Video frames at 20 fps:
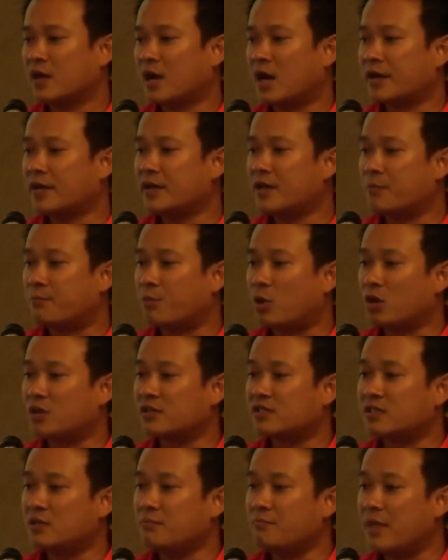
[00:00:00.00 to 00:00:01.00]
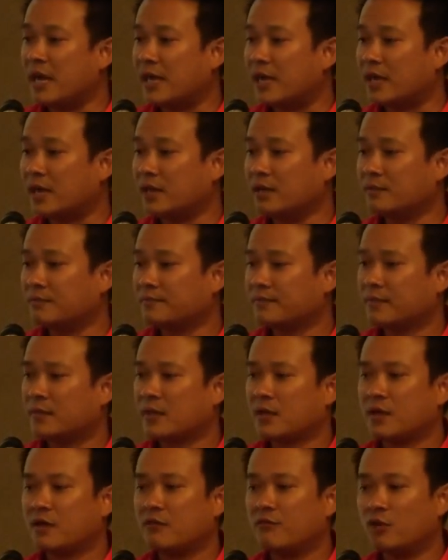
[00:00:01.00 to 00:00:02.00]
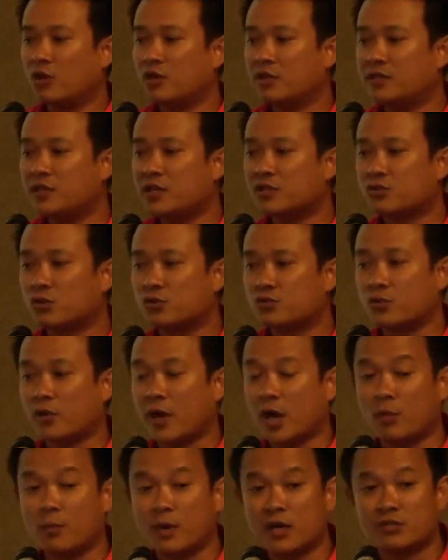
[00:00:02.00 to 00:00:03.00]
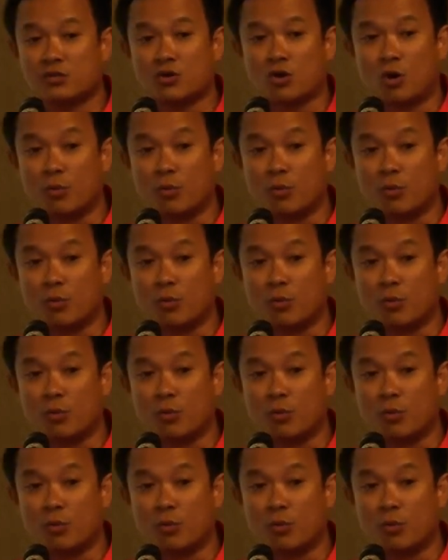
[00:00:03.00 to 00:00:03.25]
Other than policy making, volunteers also help us